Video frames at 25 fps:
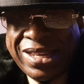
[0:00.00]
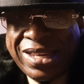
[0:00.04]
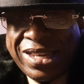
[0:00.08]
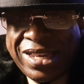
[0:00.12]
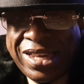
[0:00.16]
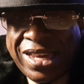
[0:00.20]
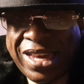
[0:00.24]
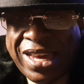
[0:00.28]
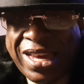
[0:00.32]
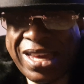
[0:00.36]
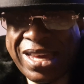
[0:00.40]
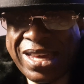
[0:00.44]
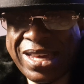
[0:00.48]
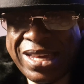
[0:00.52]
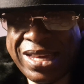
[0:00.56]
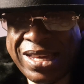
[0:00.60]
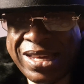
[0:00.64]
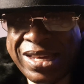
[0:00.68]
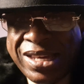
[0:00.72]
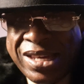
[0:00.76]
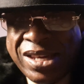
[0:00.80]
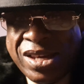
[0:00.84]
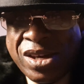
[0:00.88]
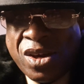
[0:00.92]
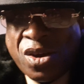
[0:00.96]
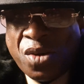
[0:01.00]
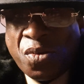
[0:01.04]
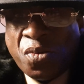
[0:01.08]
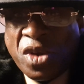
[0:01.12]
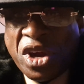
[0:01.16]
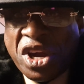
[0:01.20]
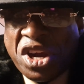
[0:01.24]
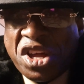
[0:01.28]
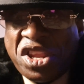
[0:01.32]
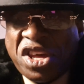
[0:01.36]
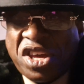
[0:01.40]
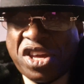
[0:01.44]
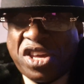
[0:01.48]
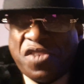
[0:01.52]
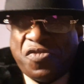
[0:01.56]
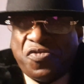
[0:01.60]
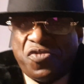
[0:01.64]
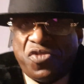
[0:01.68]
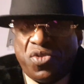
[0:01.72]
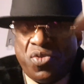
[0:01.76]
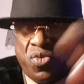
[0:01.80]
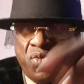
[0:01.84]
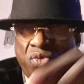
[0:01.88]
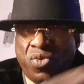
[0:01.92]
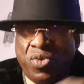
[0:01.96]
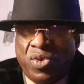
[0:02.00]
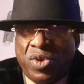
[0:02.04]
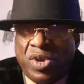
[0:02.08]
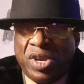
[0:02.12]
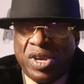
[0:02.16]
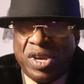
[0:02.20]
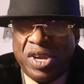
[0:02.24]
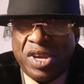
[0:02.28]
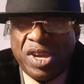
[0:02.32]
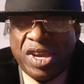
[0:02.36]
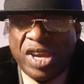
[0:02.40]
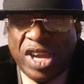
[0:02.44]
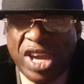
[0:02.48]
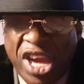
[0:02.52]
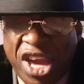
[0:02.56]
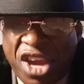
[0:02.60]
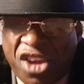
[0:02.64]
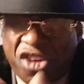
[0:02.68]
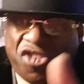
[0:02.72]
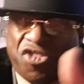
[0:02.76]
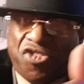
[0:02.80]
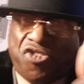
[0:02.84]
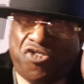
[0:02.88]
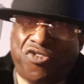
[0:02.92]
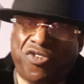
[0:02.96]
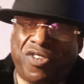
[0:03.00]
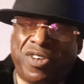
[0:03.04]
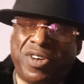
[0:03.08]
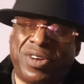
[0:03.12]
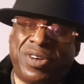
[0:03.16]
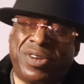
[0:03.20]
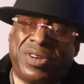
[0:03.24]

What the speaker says: Yeah, we're going to give you extra